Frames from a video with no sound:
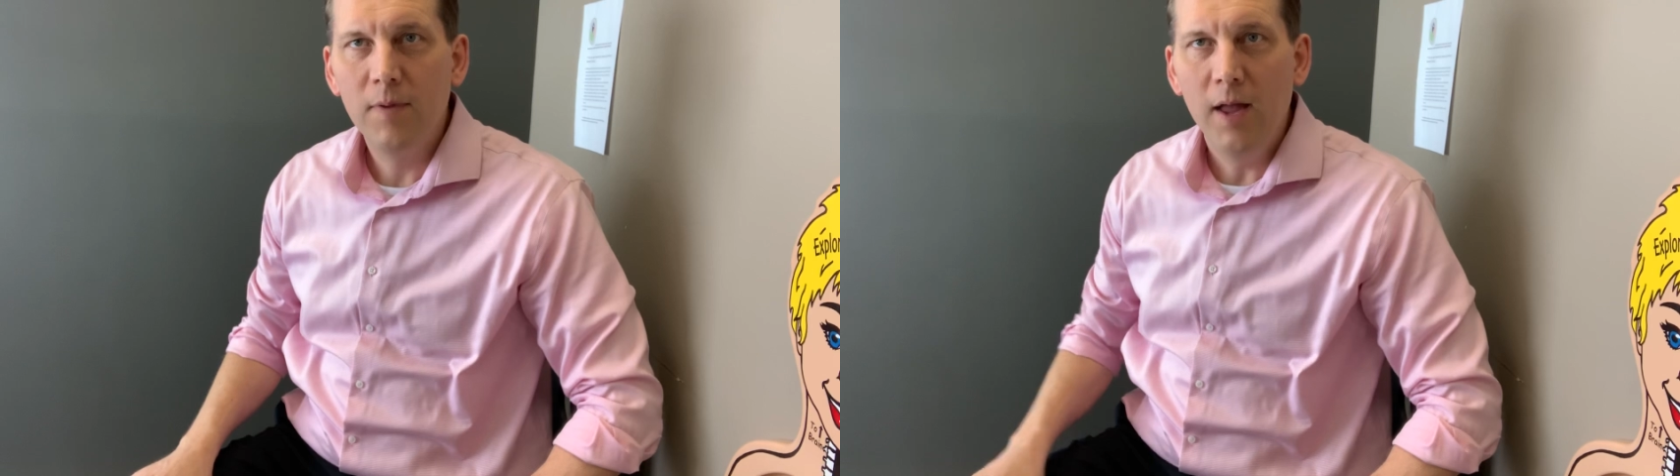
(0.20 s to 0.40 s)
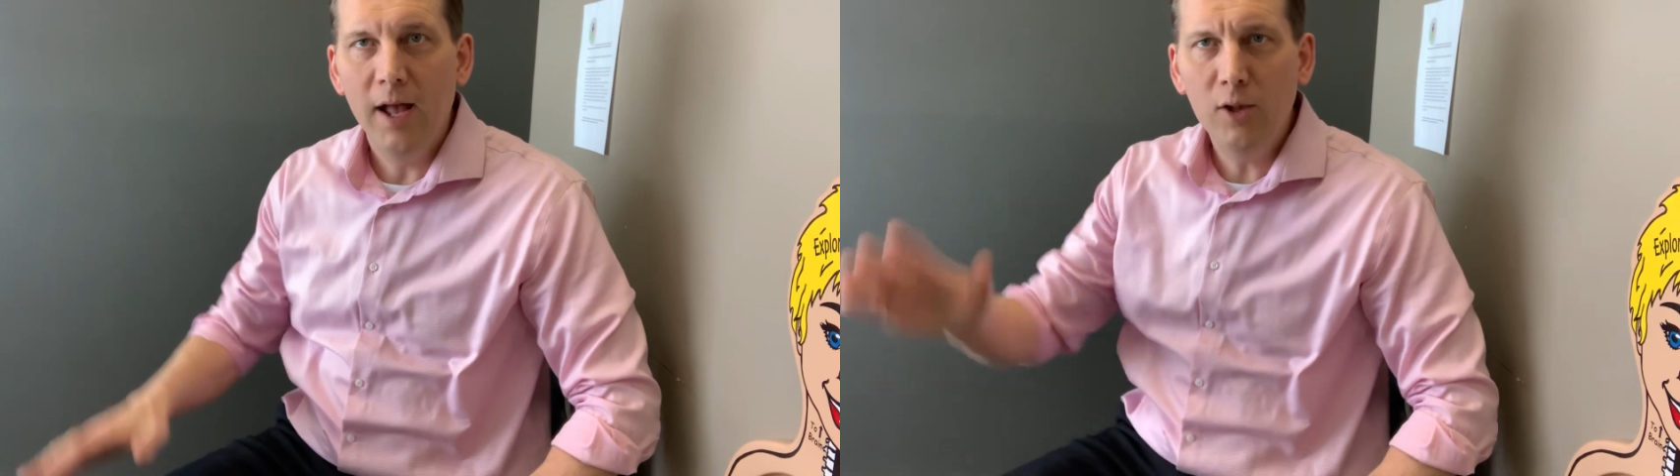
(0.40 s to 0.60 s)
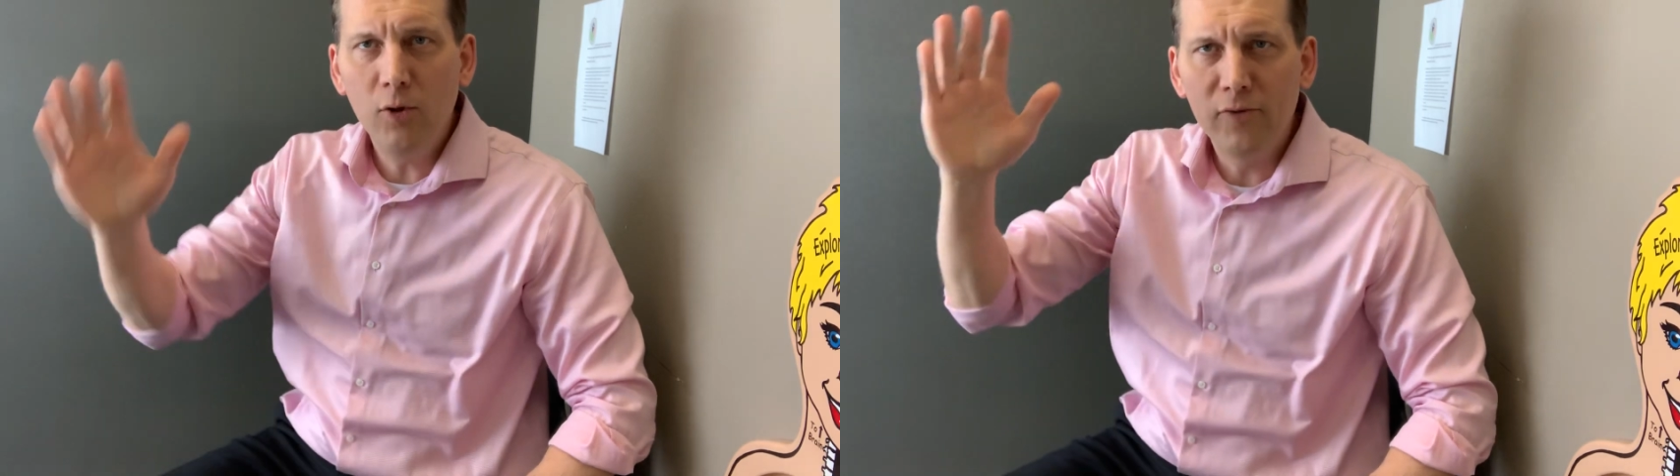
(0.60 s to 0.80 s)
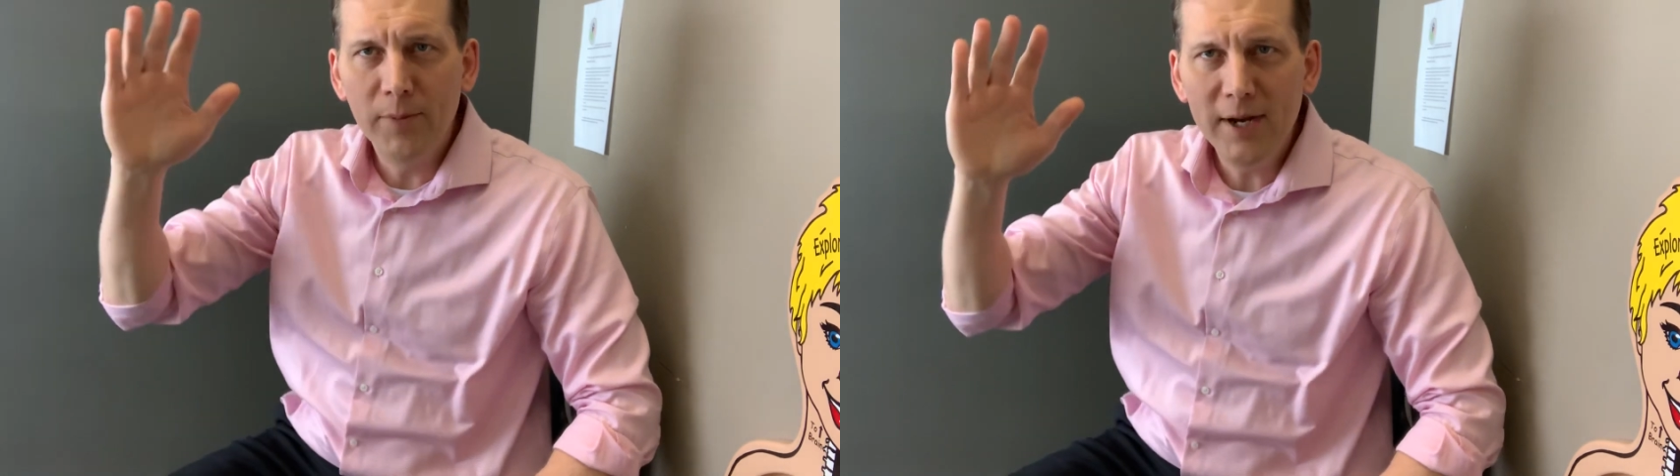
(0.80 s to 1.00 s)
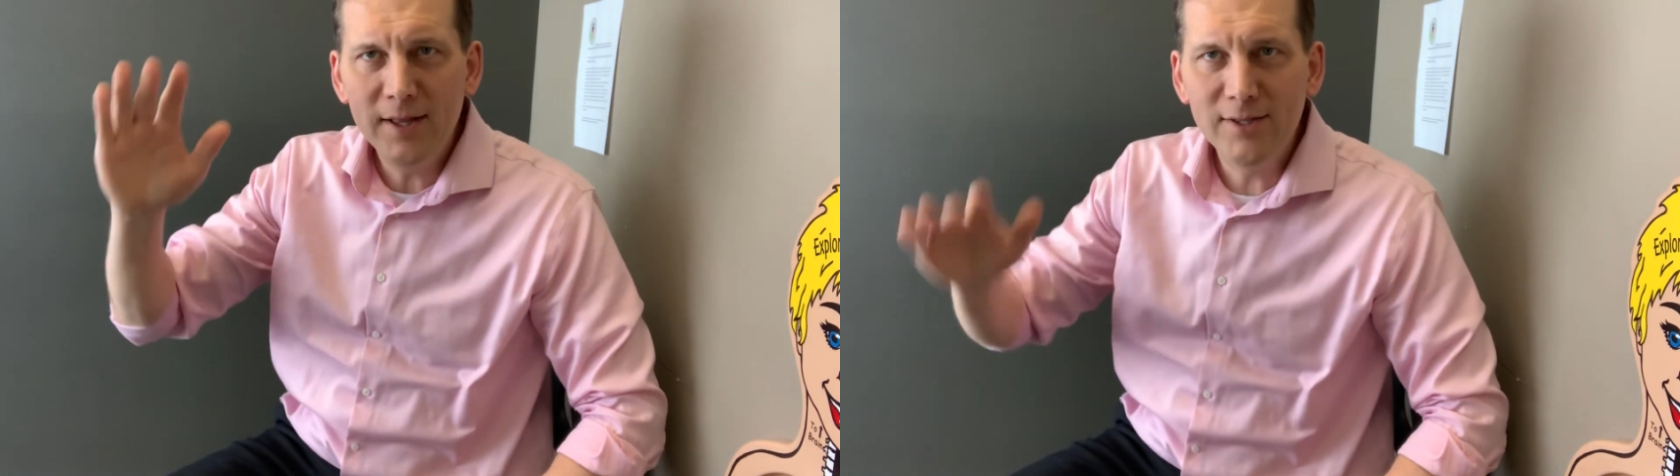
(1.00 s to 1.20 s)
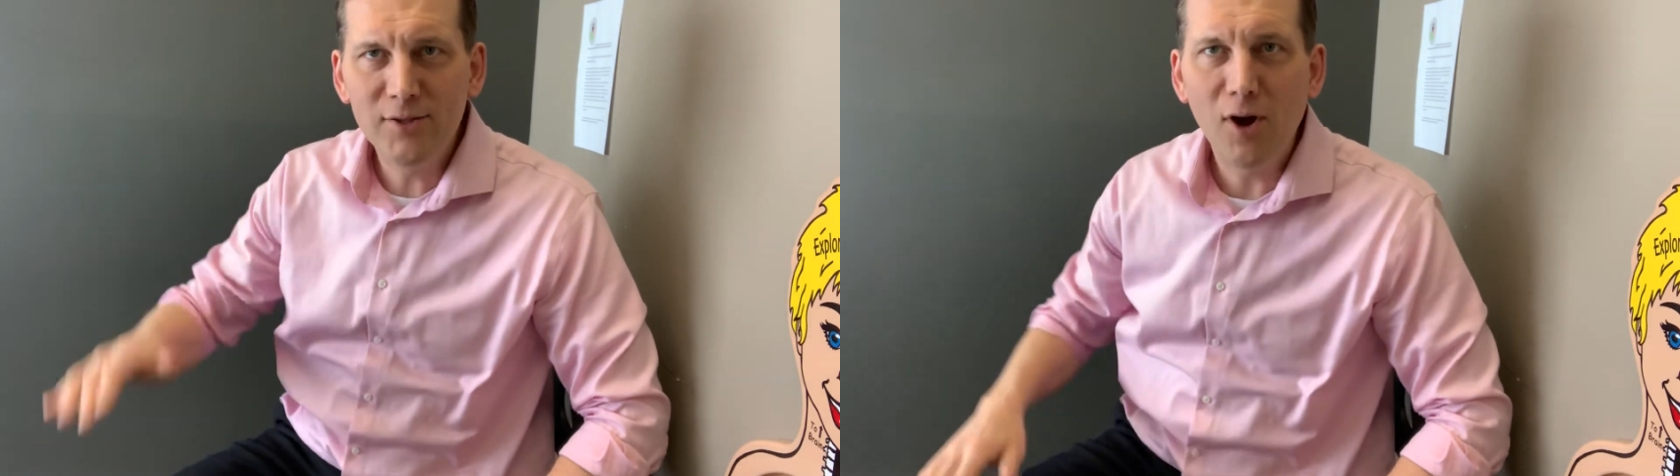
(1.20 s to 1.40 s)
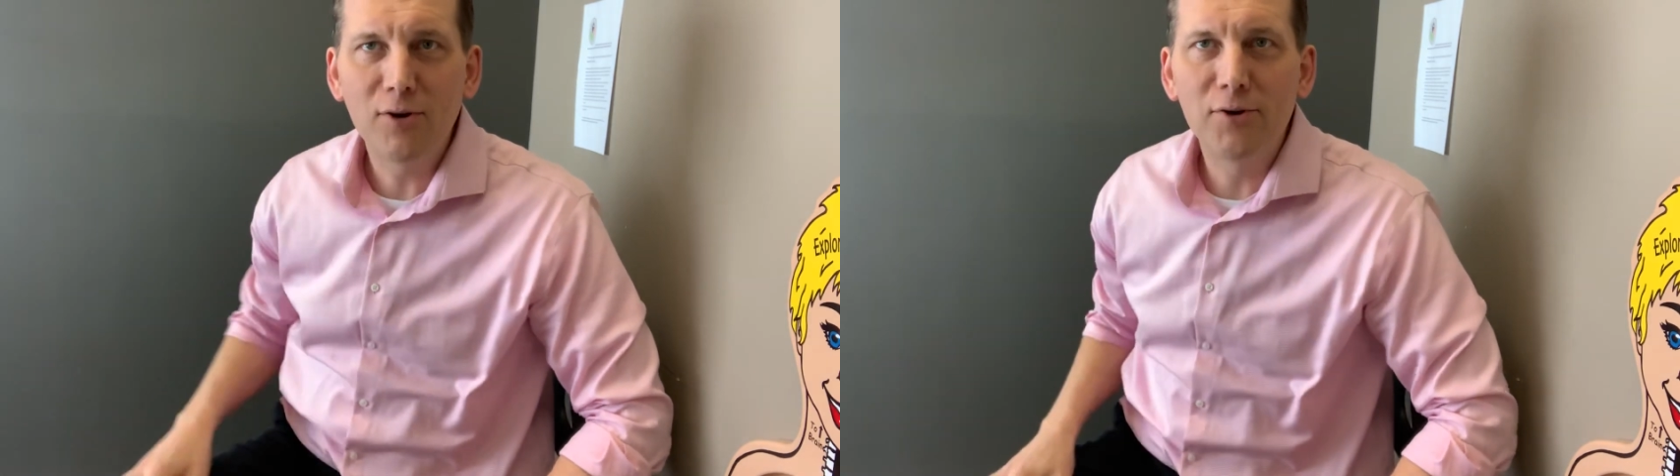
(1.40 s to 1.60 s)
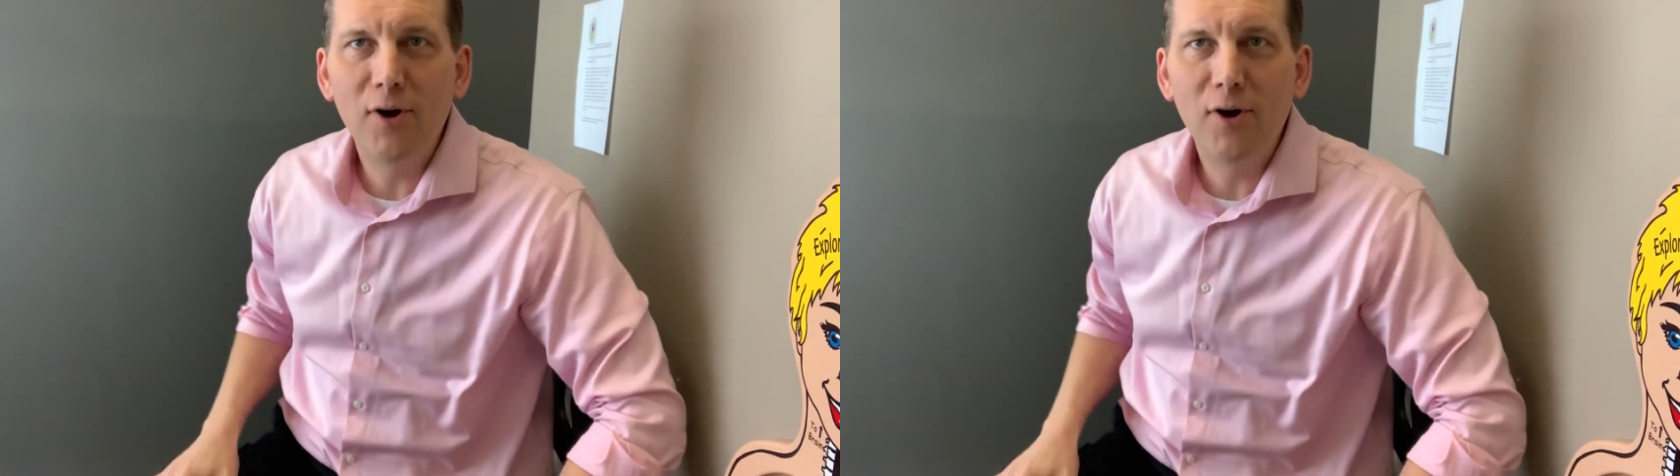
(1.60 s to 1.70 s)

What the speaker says: Hello everybody, this is Dr.